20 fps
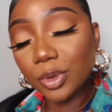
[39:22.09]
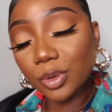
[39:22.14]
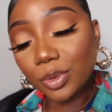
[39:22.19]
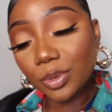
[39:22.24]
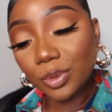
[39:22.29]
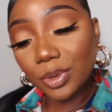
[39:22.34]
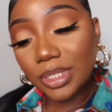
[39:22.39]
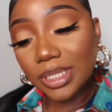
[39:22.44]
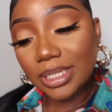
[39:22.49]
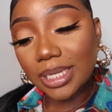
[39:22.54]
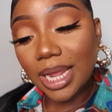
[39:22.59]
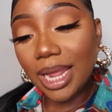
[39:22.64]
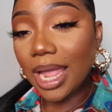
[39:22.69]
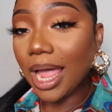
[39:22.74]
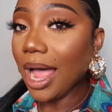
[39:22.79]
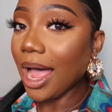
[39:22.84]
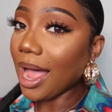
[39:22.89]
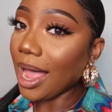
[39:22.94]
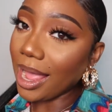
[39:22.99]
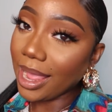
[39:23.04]
through to say
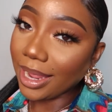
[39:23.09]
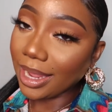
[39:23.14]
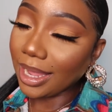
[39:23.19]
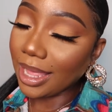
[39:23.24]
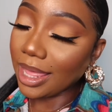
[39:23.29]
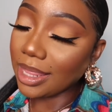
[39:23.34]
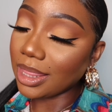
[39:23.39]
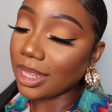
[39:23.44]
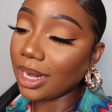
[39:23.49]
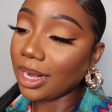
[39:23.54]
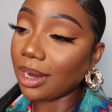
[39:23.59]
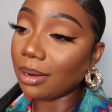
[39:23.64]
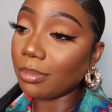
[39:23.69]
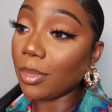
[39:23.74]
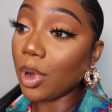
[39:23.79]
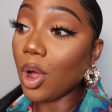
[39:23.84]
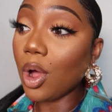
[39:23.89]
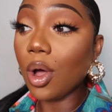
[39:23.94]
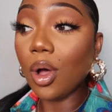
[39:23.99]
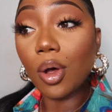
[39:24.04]
hi and then I'm
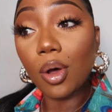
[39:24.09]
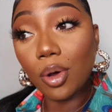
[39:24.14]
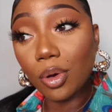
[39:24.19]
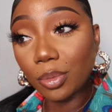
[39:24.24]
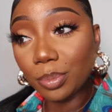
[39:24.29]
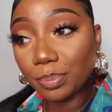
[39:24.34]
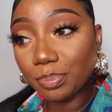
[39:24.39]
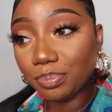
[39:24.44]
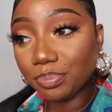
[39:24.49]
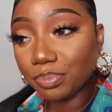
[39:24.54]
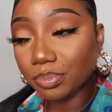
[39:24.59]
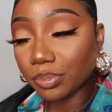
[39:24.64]
home.